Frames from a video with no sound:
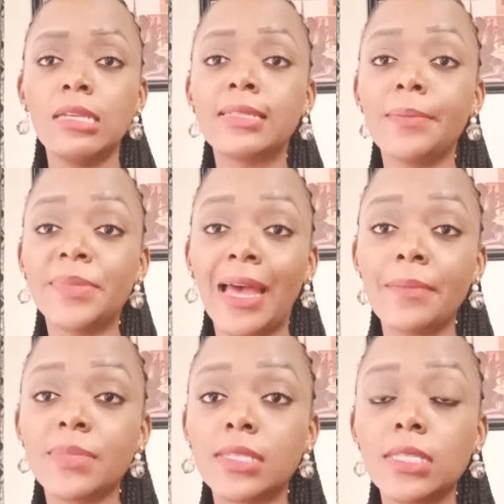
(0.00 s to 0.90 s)

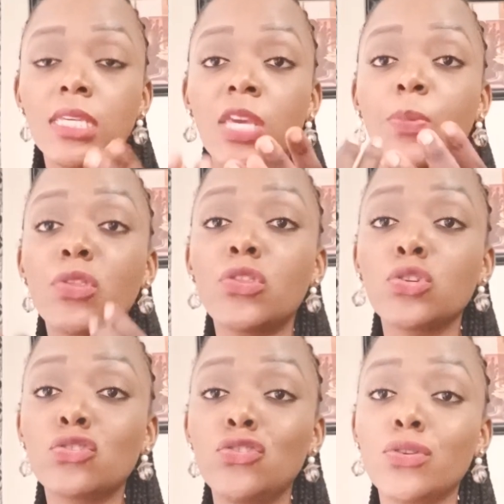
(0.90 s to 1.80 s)
Sometimes keep your
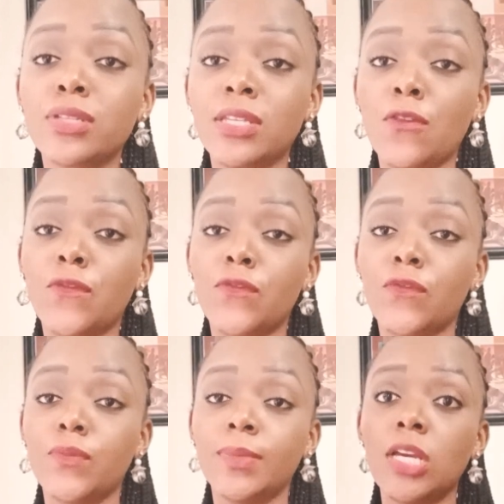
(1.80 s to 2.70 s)
thoughts to yourself,
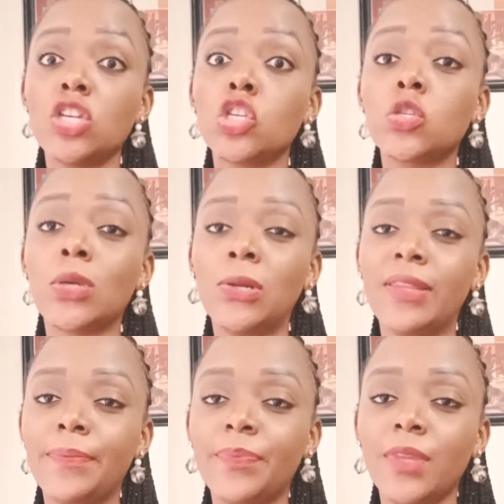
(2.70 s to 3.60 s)
swallow
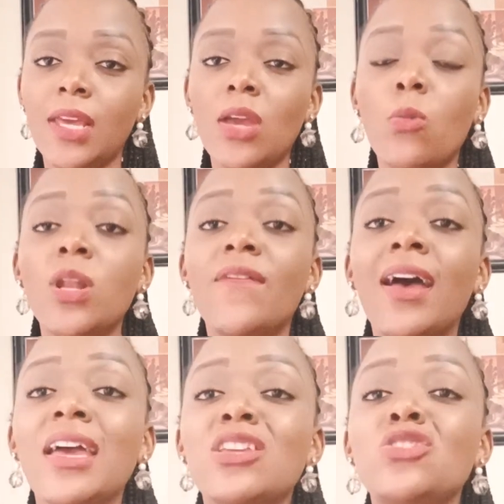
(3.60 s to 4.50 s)
them. Whenever,
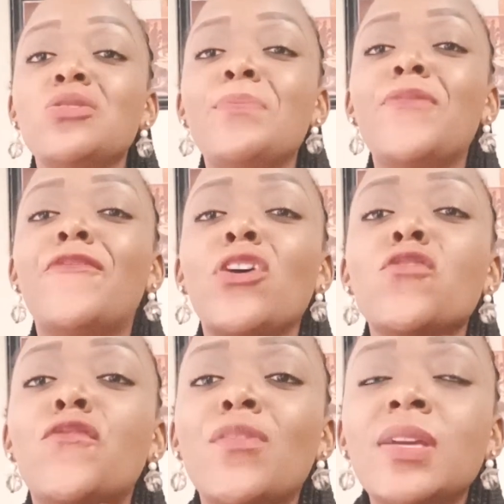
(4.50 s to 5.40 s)
before
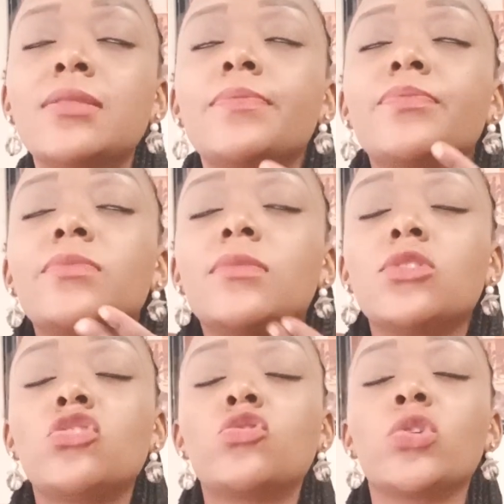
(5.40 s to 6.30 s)
you vomit,
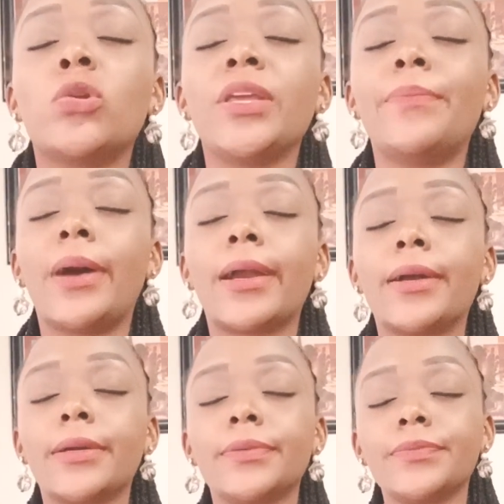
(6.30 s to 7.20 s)
swallow it back
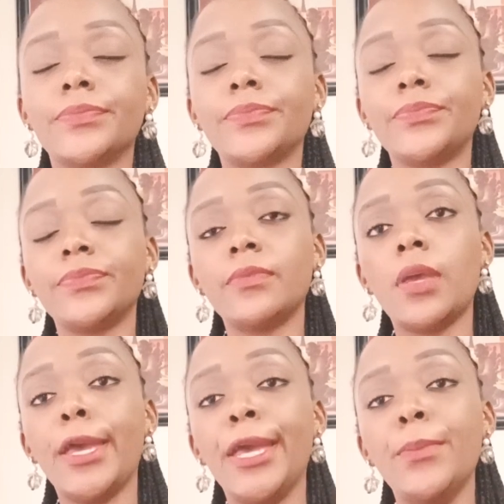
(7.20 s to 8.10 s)

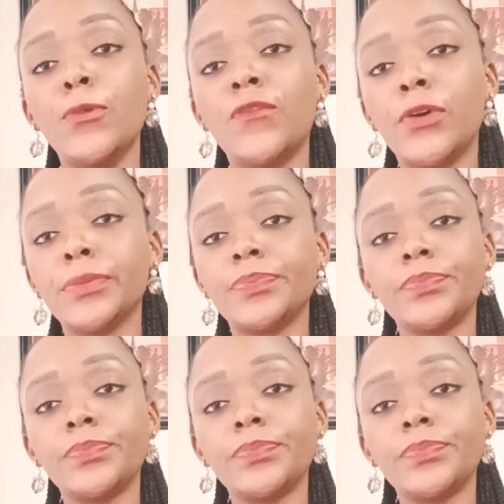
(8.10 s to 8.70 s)
and move on.